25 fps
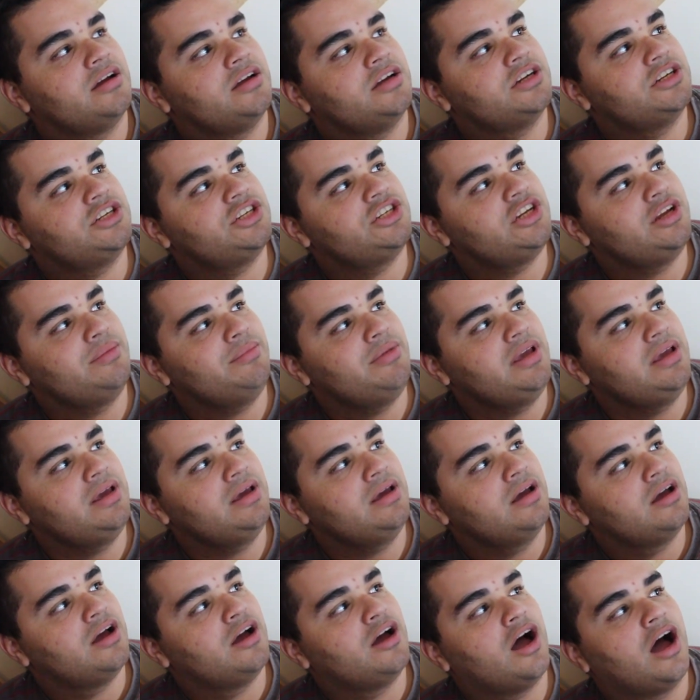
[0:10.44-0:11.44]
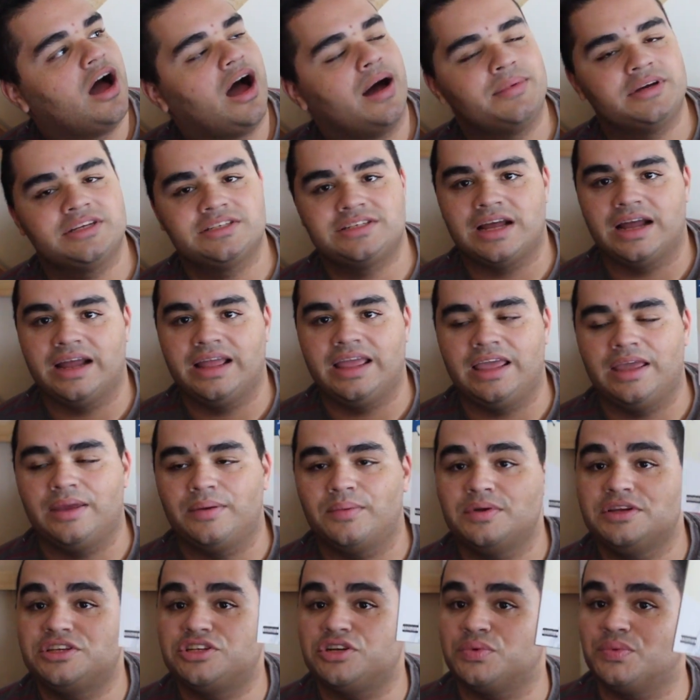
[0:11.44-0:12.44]
Yoshimi Amasaki.
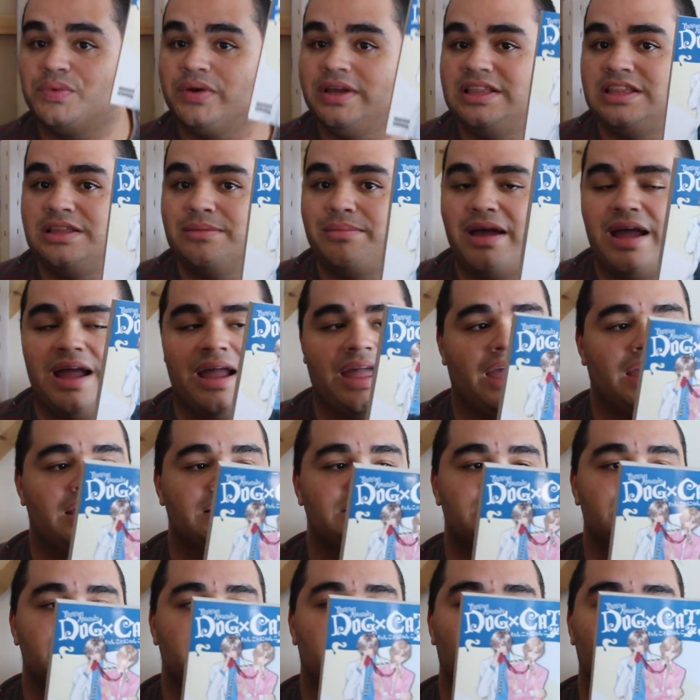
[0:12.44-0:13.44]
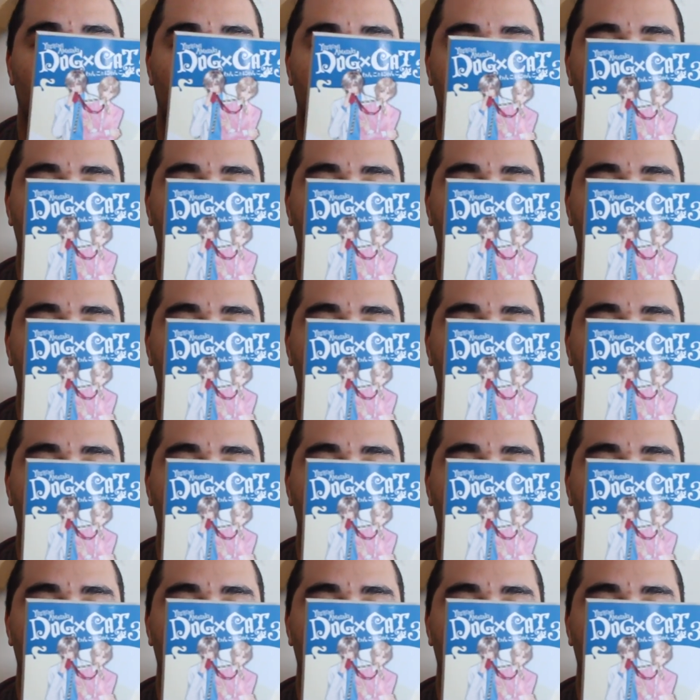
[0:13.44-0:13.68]
We shall read the back and delve